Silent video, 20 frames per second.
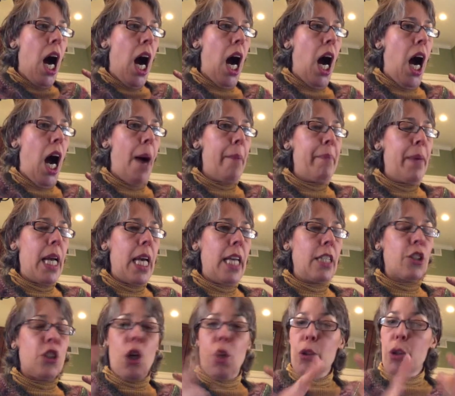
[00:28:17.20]
Um,
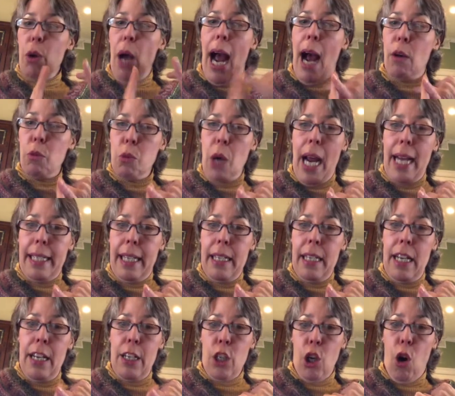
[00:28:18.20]
and so you outrun
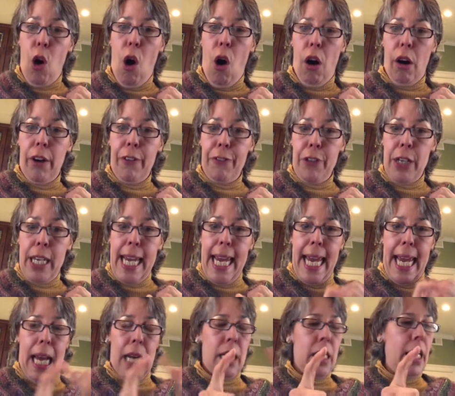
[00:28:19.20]
it in the car if you
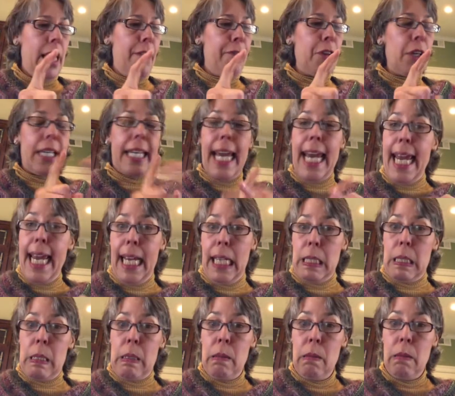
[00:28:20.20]
can. If you
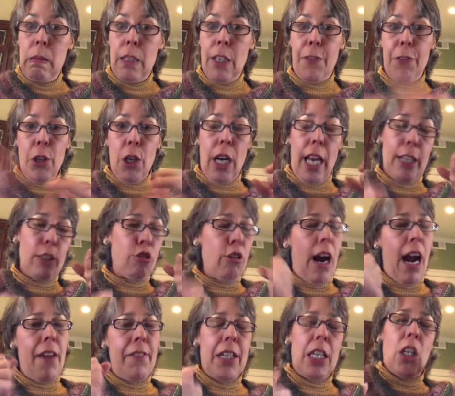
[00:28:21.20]
can't, if you're like
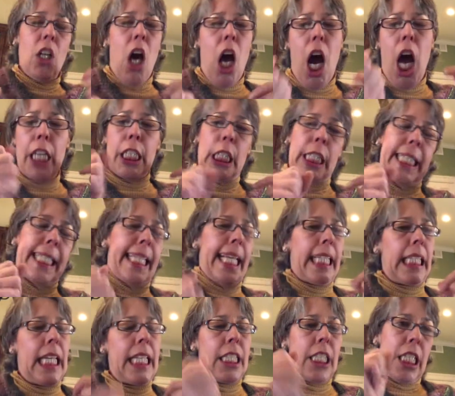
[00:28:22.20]
driving along, you're
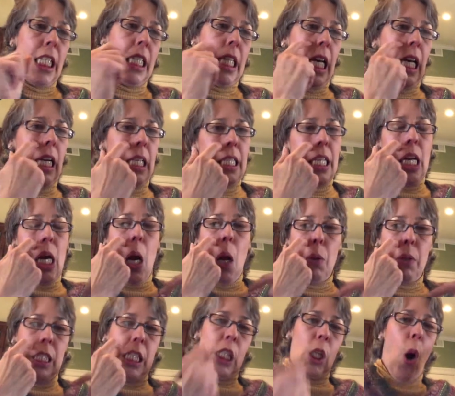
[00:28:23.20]
singing to the, you know,
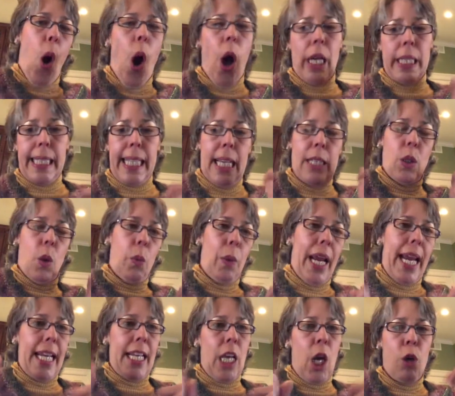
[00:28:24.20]
the songs on the
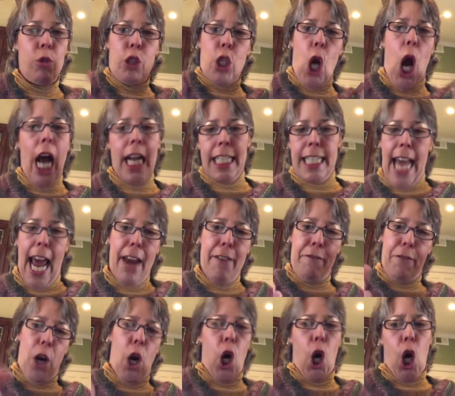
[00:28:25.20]
radio, John
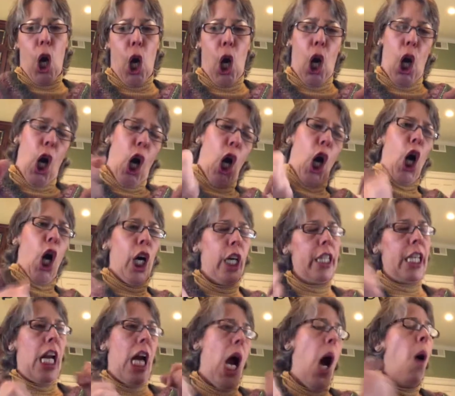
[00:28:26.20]
Denver,
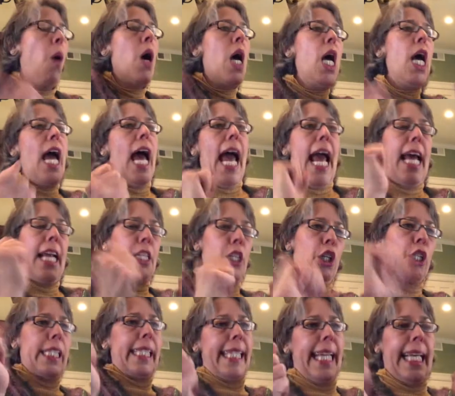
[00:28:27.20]
you know, and
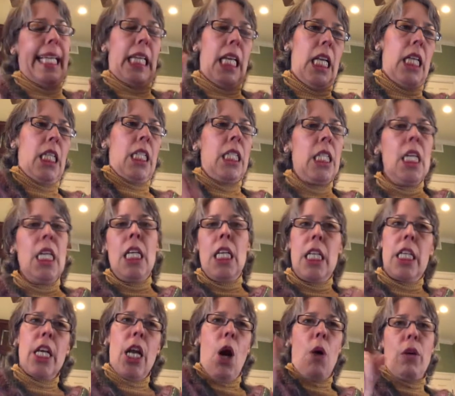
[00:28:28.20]
you're singing,
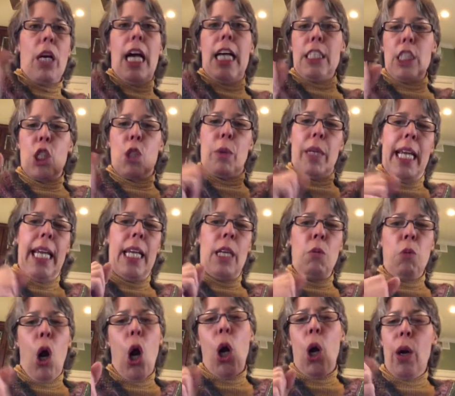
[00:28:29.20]
you know, country
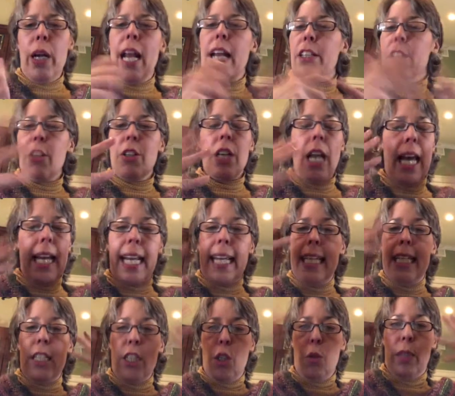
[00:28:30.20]
road, and you're like
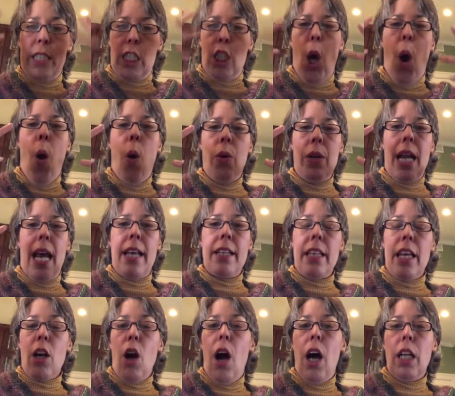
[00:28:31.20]
into a zone, and
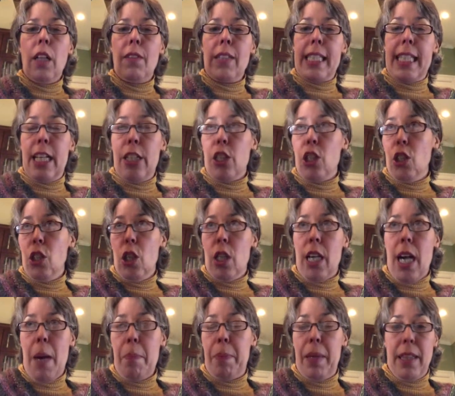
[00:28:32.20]
then all of a sudden you
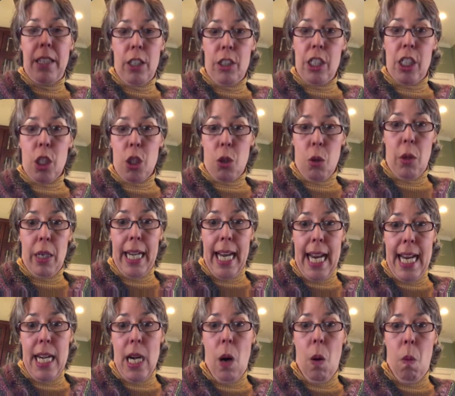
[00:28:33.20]
look up and there's a
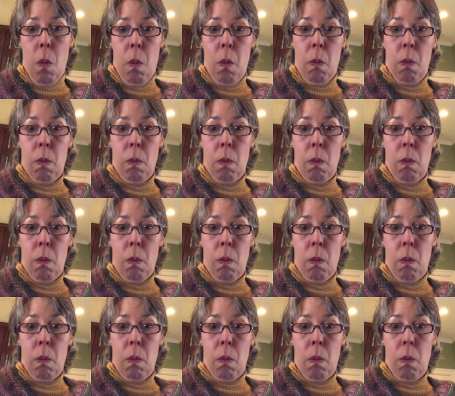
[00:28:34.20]
tornado.